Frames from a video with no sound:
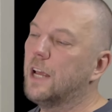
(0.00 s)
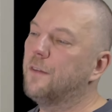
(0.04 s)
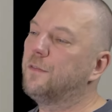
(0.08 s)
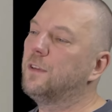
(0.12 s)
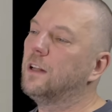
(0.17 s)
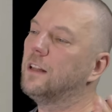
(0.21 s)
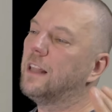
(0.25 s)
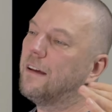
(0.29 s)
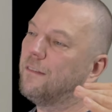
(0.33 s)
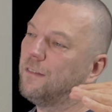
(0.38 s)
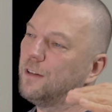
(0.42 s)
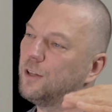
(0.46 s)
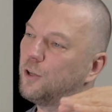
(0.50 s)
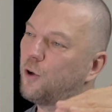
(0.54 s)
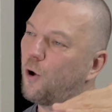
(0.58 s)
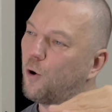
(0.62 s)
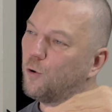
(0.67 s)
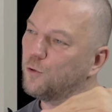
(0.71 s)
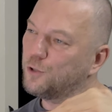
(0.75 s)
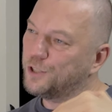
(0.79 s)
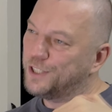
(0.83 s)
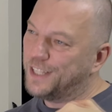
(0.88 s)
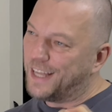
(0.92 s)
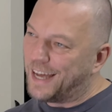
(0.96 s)
level
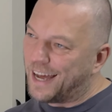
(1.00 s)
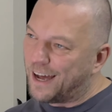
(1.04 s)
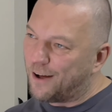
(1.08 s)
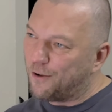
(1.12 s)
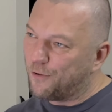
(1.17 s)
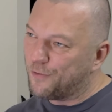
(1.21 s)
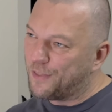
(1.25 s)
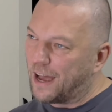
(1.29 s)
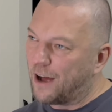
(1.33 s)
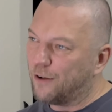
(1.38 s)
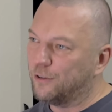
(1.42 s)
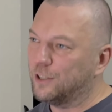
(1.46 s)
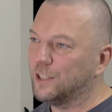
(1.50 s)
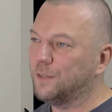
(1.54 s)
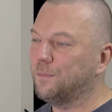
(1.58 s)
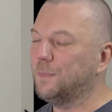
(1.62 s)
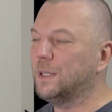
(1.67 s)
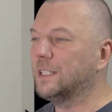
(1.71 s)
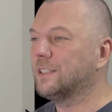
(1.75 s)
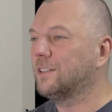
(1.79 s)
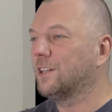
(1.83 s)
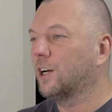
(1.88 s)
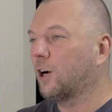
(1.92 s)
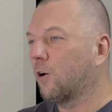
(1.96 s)
goes down, it
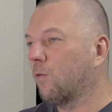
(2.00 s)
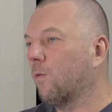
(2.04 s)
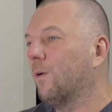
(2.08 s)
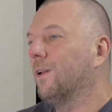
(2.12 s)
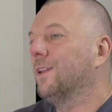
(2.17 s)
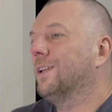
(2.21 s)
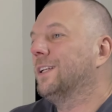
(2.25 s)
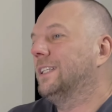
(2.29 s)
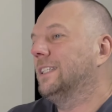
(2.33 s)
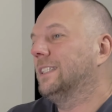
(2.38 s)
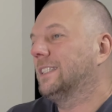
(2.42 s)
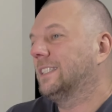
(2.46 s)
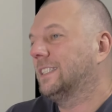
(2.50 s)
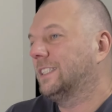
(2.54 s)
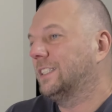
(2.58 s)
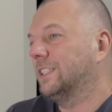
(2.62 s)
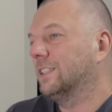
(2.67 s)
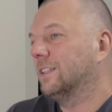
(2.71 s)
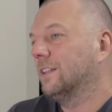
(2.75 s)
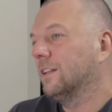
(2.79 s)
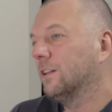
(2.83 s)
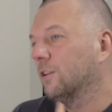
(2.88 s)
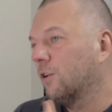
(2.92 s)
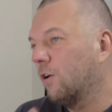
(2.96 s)
means the quality is
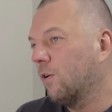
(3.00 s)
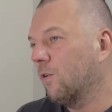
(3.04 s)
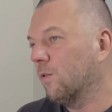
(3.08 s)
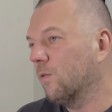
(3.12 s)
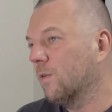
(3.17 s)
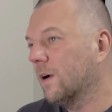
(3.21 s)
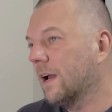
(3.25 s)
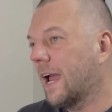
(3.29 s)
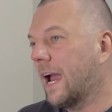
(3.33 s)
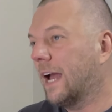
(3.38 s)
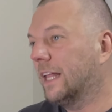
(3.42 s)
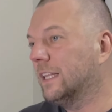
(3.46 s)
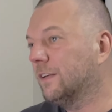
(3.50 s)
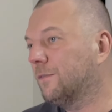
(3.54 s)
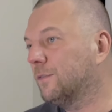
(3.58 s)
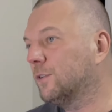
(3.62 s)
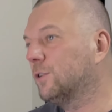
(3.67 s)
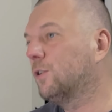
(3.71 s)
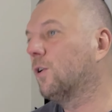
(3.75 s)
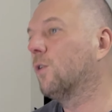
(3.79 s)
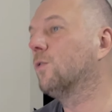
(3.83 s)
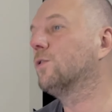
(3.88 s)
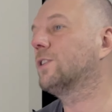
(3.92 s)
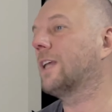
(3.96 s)
still low, and if it
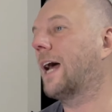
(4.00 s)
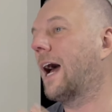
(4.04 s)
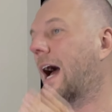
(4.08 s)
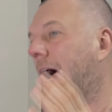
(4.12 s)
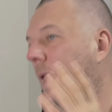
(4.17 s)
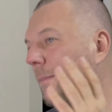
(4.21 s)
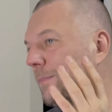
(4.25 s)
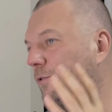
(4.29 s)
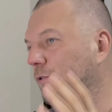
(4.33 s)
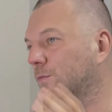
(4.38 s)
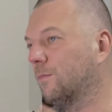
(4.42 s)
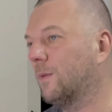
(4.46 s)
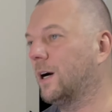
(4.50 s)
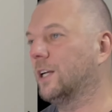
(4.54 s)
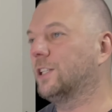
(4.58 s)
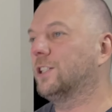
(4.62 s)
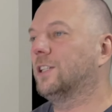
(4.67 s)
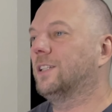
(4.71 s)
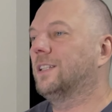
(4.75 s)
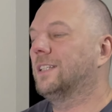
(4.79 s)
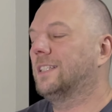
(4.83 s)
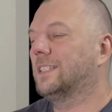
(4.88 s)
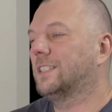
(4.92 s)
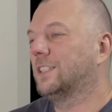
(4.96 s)
goes up too much,
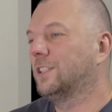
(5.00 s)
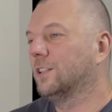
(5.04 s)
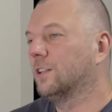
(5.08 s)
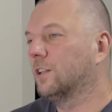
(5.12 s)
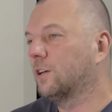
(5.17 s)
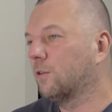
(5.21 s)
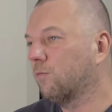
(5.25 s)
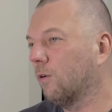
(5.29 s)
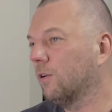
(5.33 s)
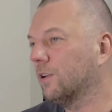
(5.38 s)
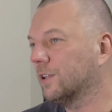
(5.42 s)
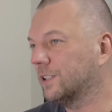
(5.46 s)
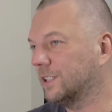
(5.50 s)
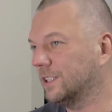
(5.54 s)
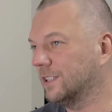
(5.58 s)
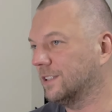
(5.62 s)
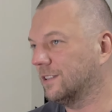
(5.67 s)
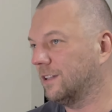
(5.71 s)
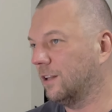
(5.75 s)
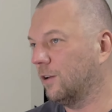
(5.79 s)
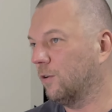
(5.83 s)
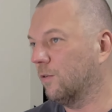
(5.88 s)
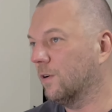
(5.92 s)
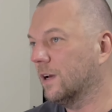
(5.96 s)
the still quality is
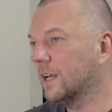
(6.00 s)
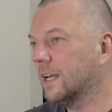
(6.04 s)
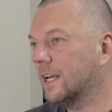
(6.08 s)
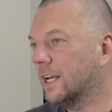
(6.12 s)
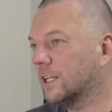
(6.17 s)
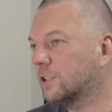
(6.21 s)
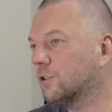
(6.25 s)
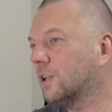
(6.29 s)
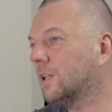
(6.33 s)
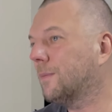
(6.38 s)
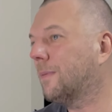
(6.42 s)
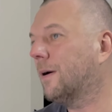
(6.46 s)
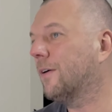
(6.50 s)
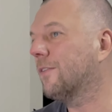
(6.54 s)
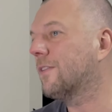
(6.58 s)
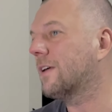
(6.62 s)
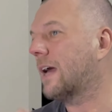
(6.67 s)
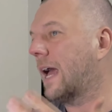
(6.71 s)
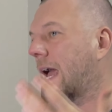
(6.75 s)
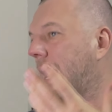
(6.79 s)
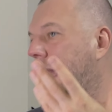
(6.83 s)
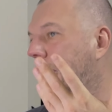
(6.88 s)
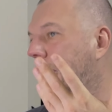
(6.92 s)
low. It's not about the